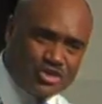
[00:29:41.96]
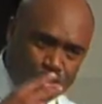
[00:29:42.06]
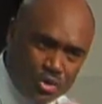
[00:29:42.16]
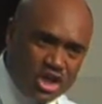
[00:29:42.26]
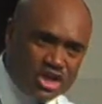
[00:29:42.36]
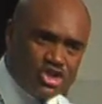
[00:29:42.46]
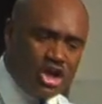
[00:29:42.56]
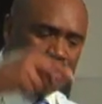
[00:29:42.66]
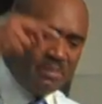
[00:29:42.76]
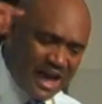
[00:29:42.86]
2 years
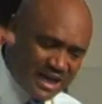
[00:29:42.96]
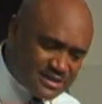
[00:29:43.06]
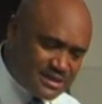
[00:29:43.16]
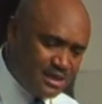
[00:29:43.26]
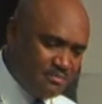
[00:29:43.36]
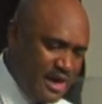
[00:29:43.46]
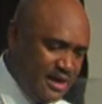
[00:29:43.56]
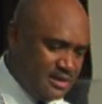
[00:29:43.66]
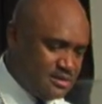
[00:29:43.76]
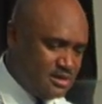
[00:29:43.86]
old, but I still
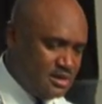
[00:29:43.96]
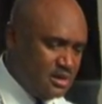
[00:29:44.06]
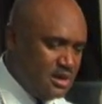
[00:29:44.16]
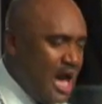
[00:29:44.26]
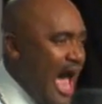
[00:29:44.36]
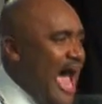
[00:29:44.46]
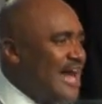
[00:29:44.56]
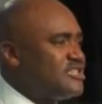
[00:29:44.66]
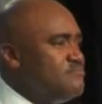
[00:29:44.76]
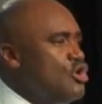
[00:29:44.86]
made it. I
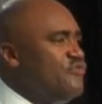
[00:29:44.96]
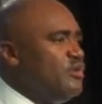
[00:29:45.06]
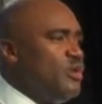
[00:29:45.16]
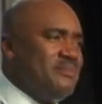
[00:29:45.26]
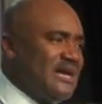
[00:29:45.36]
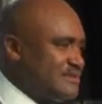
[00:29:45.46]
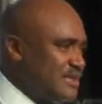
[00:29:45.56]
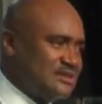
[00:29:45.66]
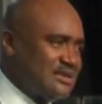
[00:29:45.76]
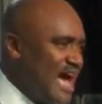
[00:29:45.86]
had to move in with my
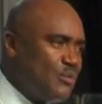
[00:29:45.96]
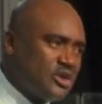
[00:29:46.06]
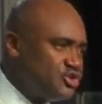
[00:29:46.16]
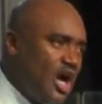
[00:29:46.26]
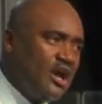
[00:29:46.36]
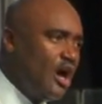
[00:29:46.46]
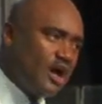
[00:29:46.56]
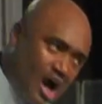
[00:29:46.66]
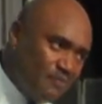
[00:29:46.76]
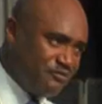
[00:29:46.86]
sister. That was not
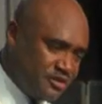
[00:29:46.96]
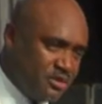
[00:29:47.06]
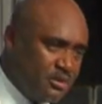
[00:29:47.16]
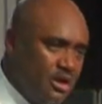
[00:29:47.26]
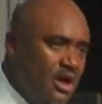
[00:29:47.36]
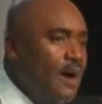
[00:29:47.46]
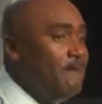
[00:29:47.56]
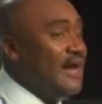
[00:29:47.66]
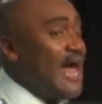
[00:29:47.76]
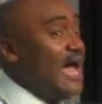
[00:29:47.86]
comfortable,
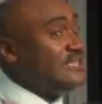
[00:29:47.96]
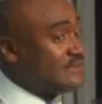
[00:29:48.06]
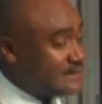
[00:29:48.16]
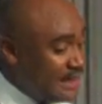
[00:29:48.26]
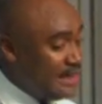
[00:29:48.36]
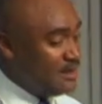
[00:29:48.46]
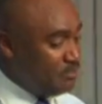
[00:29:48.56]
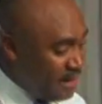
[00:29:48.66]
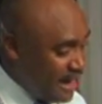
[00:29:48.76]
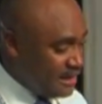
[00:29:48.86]
but I still
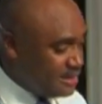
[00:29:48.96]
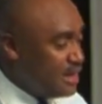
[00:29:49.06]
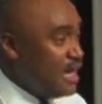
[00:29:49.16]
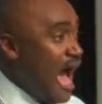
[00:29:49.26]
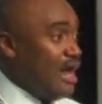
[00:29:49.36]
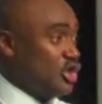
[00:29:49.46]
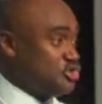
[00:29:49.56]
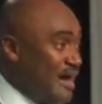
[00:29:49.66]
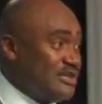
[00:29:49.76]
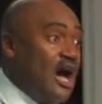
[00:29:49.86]
made it. I lost
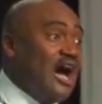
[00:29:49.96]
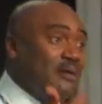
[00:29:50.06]
my dog